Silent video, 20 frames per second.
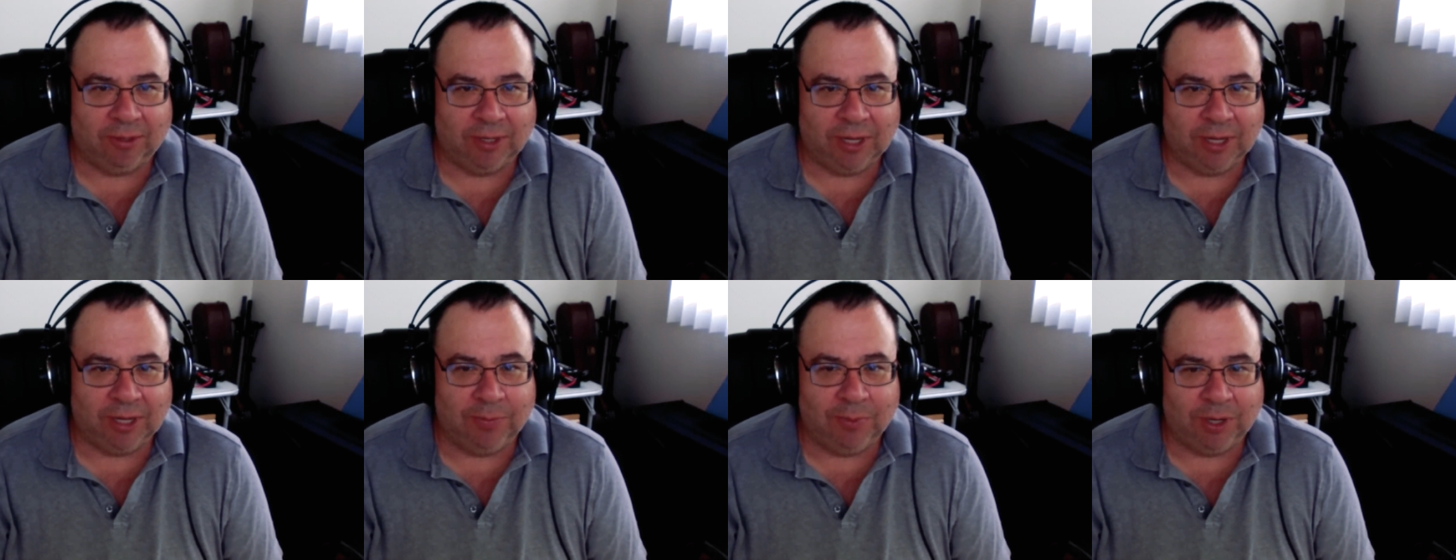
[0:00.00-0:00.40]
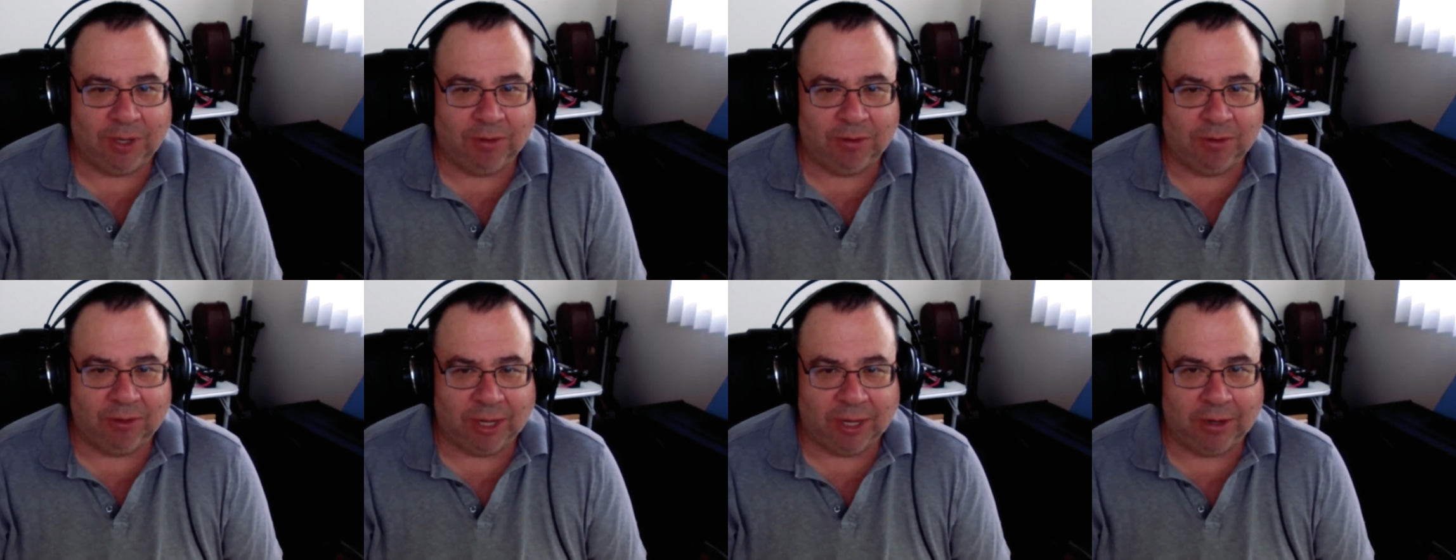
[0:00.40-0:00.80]
and ten
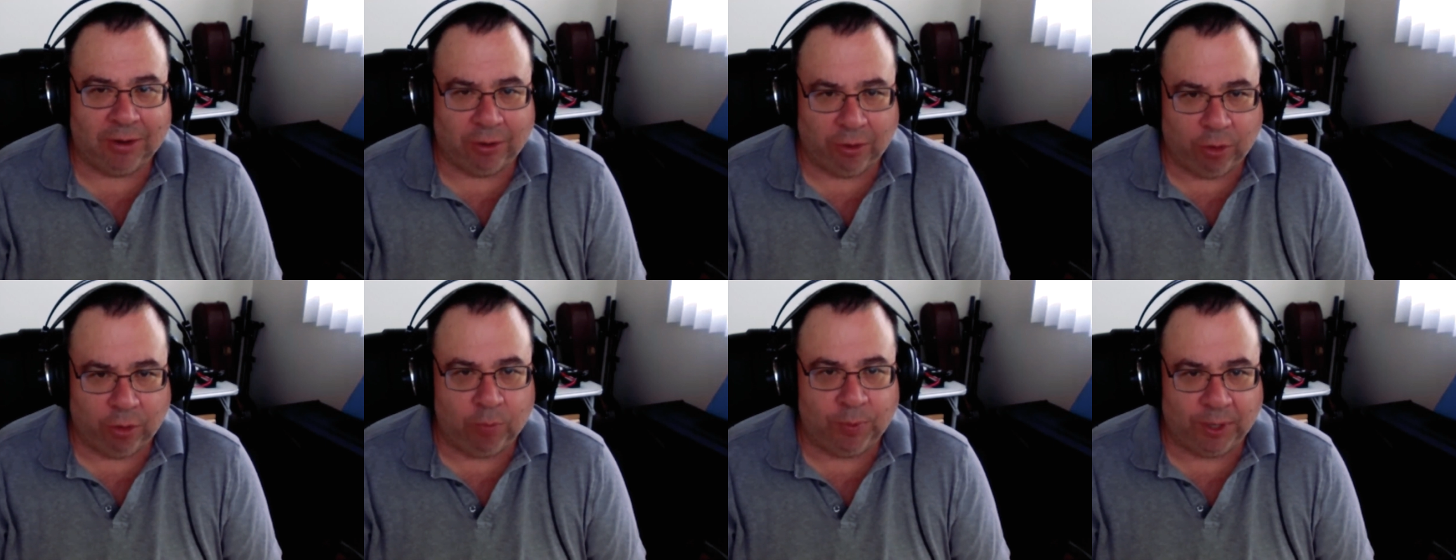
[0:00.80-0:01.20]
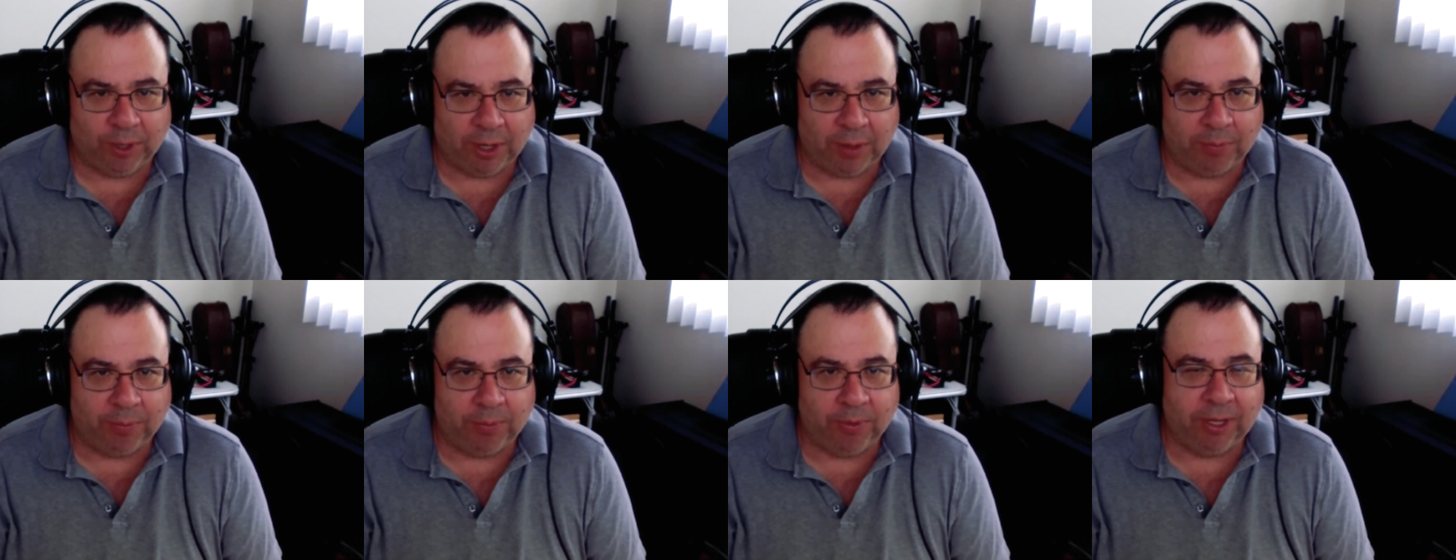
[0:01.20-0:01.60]
minutes later
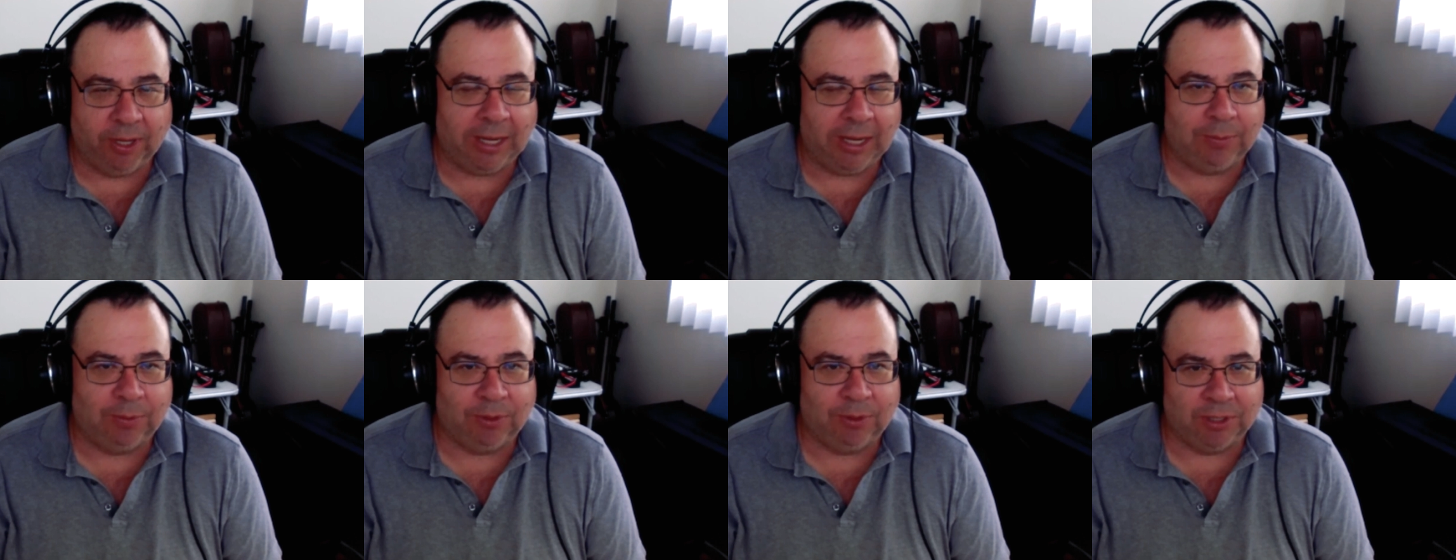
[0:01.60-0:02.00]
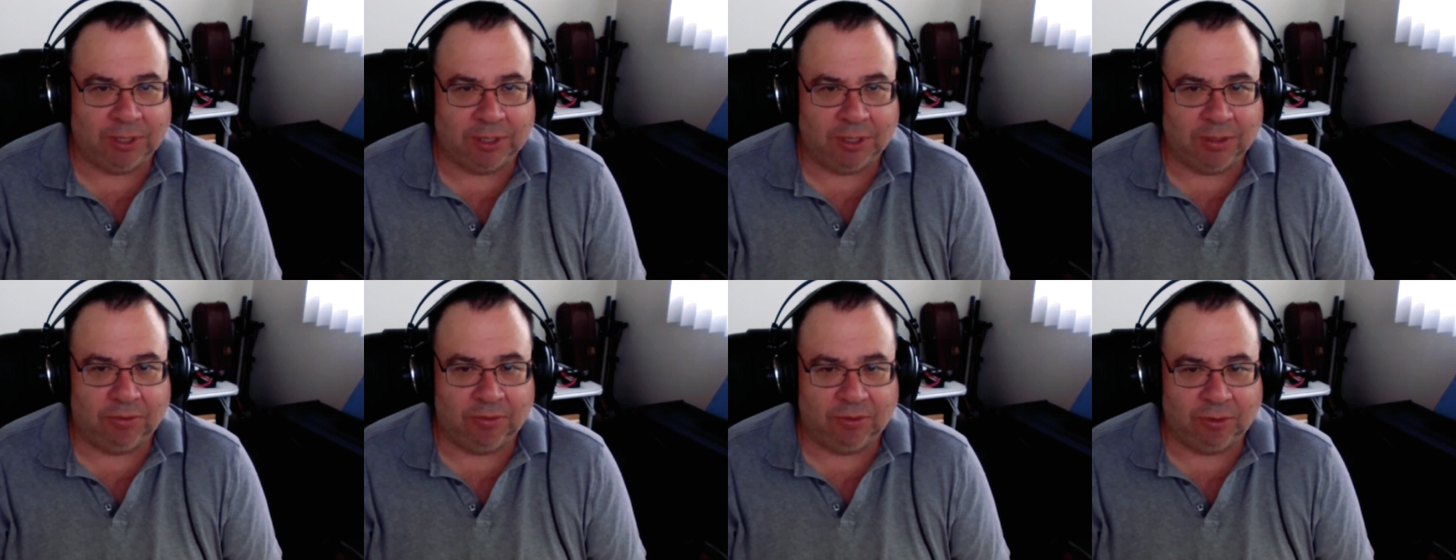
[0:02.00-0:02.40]
open up
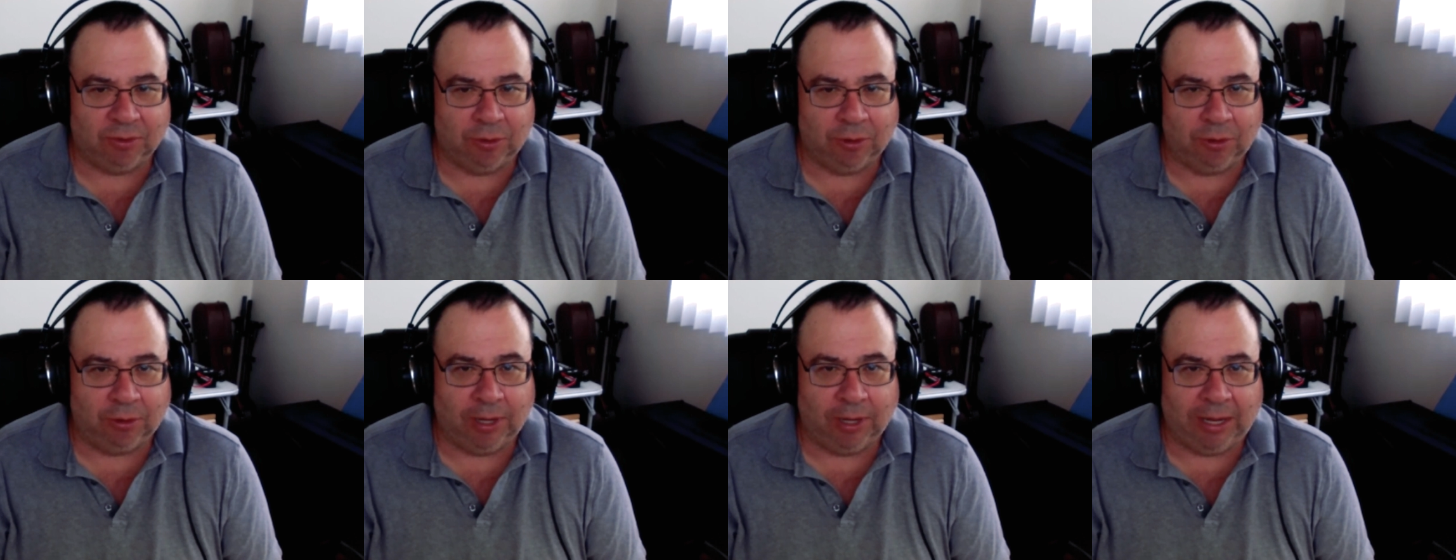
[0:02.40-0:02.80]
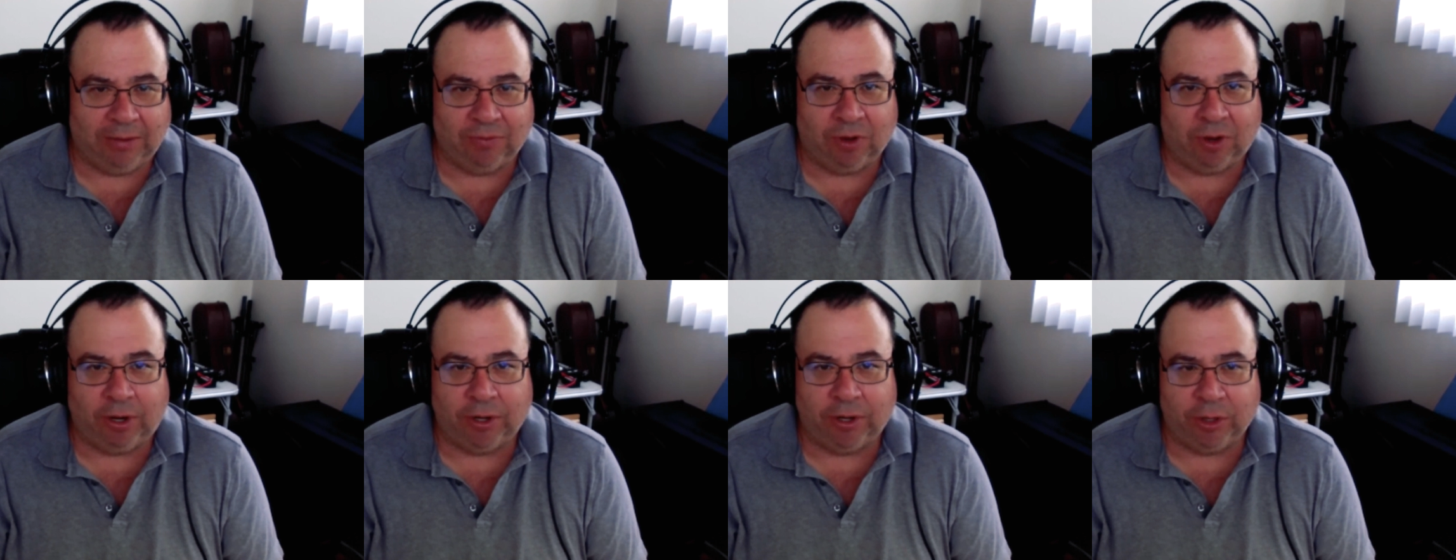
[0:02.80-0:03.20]
Ableton and still
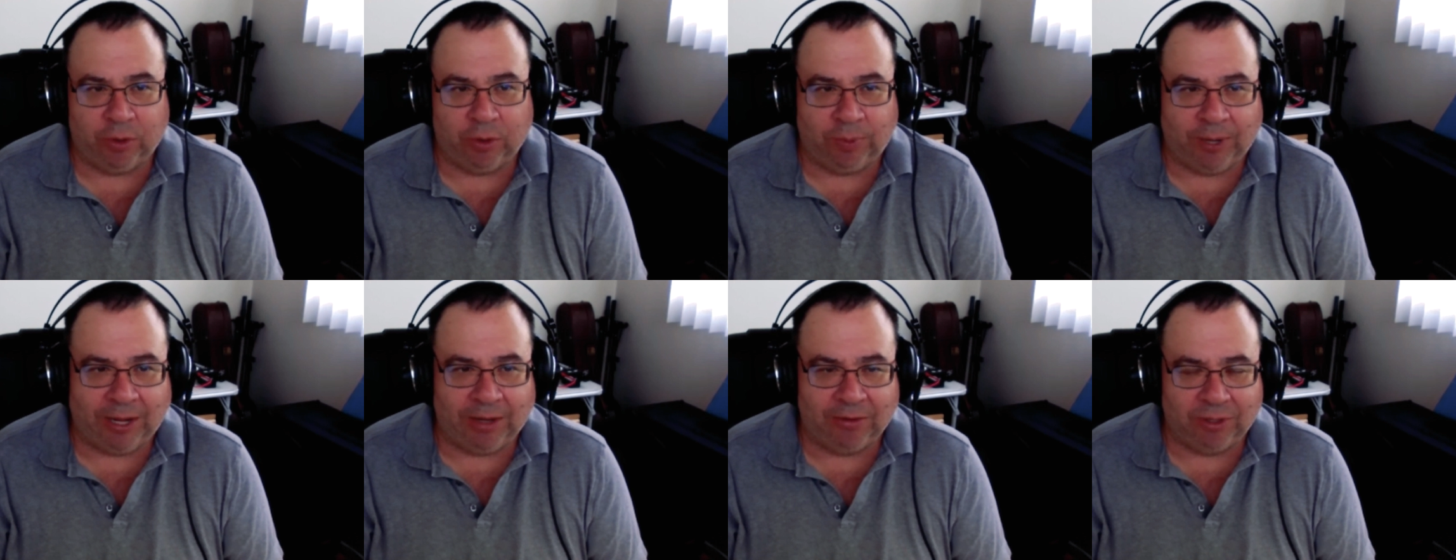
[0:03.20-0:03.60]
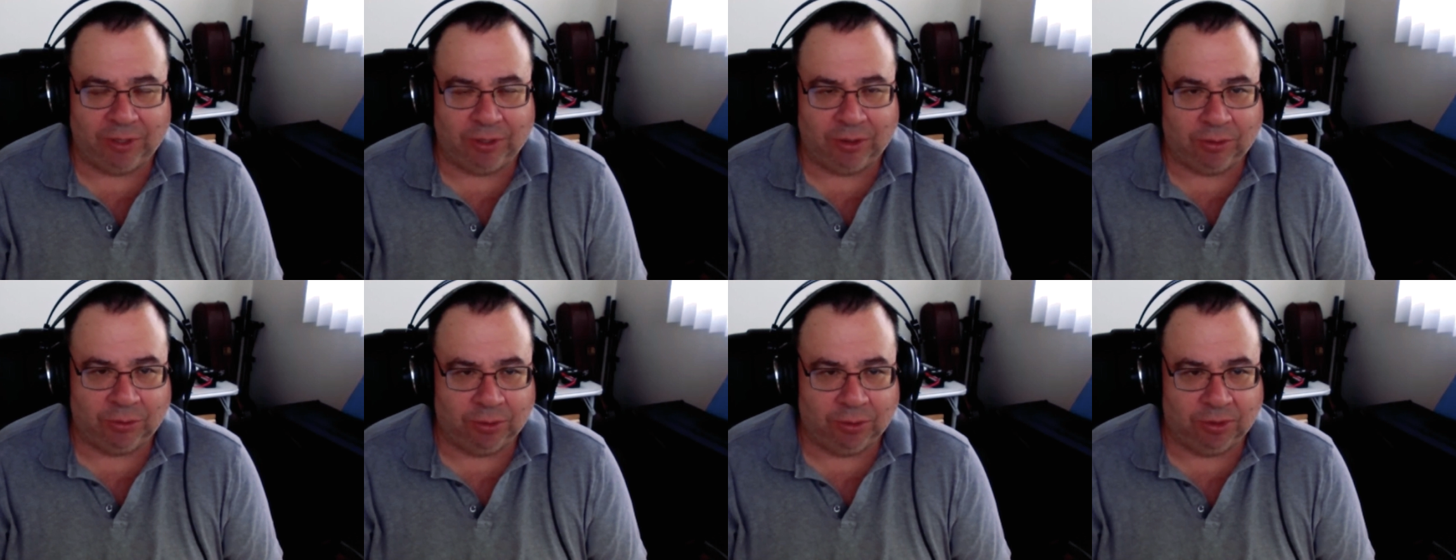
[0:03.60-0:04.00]
have audio
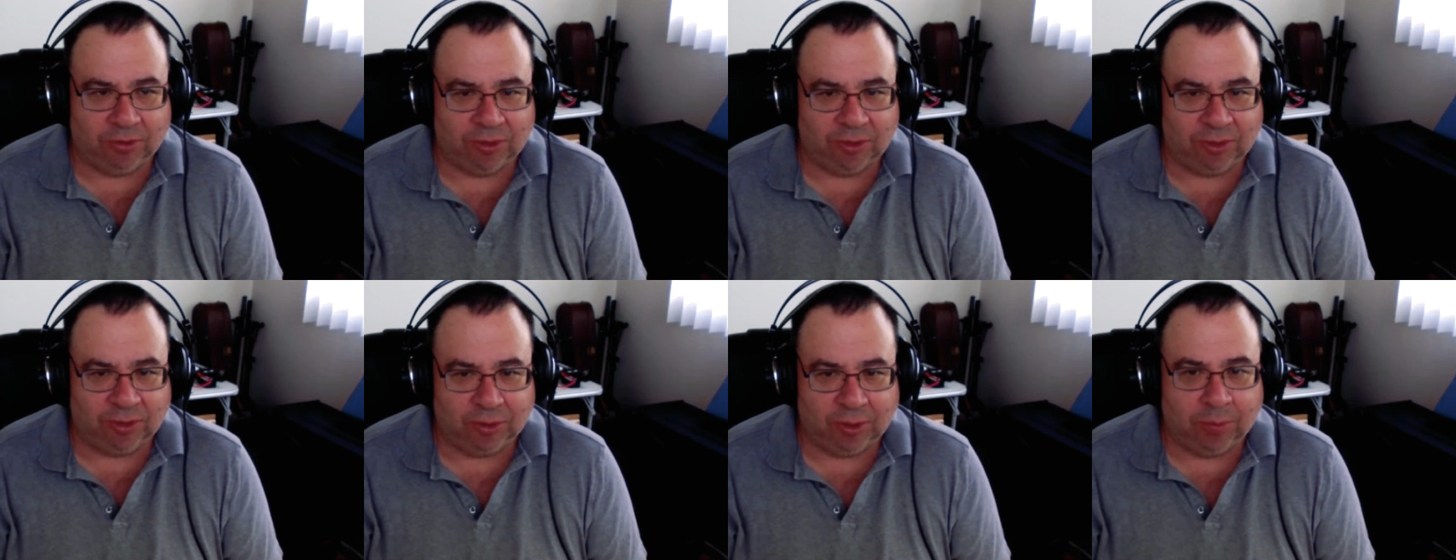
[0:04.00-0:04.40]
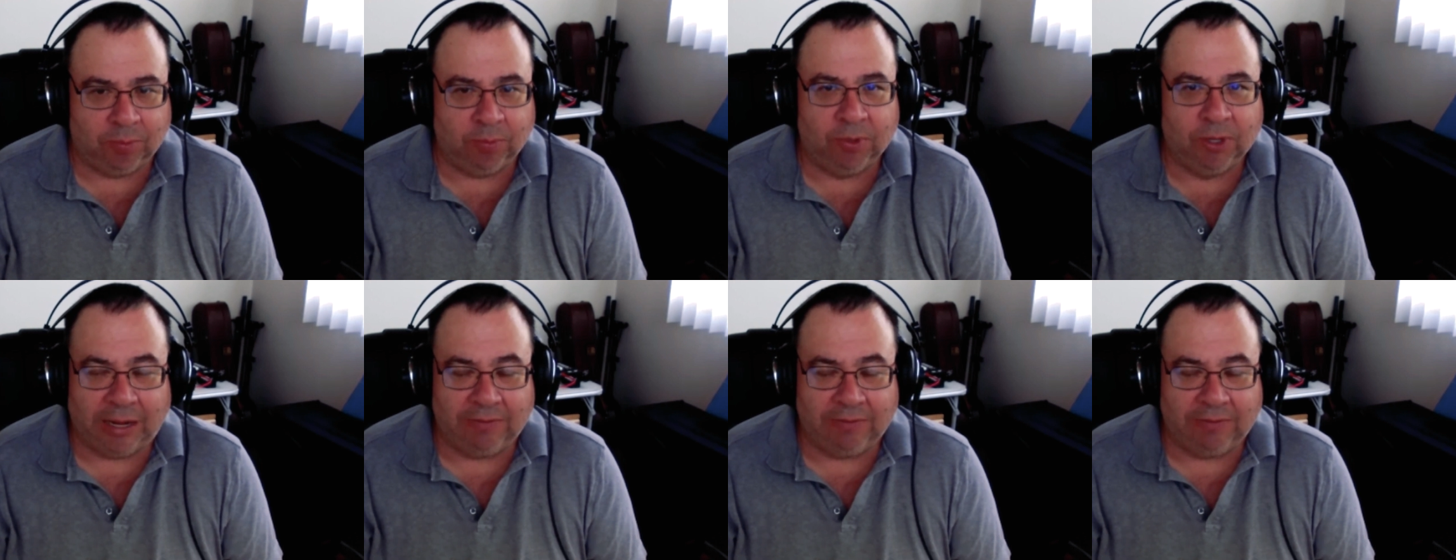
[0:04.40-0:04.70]
passing through the system.